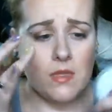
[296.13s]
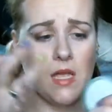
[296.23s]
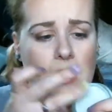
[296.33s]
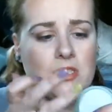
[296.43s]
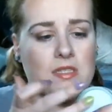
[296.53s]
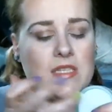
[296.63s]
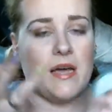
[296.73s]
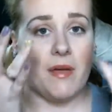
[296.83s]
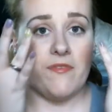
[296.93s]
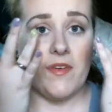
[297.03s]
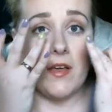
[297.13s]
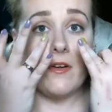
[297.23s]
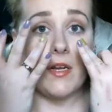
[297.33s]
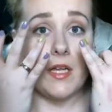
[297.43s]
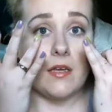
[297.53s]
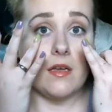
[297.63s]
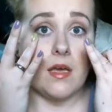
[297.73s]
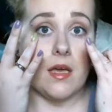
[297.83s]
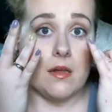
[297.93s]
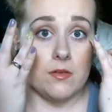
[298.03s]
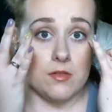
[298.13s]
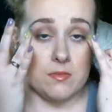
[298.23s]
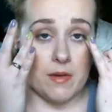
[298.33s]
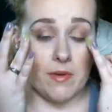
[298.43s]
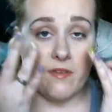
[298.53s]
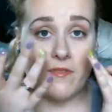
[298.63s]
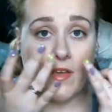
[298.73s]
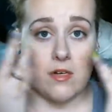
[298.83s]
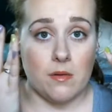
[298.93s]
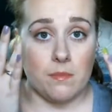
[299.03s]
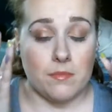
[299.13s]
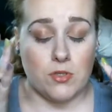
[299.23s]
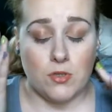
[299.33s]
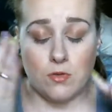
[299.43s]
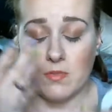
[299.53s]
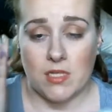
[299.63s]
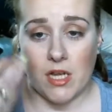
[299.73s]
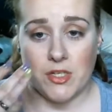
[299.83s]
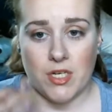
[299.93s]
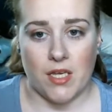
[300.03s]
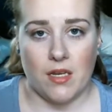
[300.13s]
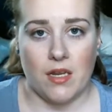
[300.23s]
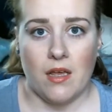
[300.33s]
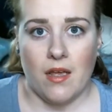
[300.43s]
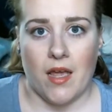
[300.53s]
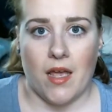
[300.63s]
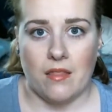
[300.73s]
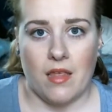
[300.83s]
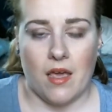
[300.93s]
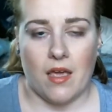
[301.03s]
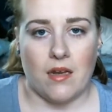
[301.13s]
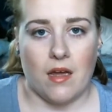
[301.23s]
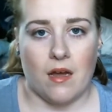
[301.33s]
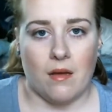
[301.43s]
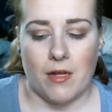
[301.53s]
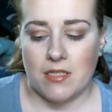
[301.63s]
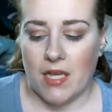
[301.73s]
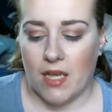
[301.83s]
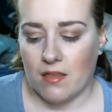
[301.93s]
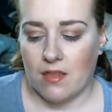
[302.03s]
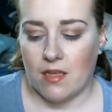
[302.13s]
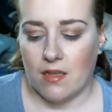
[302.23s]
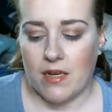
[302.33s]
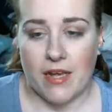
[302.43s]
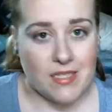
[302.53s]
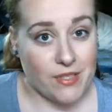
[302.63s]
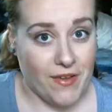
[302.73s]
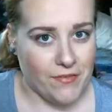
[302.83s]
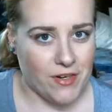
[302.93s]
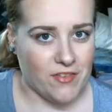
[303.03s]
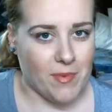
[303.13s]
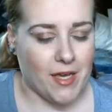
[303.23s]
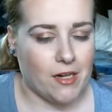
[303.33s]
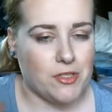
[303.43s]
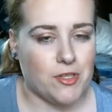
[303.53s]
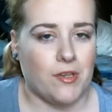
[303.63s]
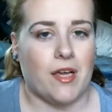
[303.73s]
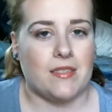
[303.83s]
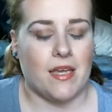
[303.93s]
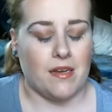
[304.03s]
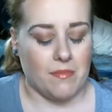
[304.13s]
I'll just dab my finger in it, and use my ring finger to massage it in, and then I'll take the next favorite of mine, I'll show you guys that in a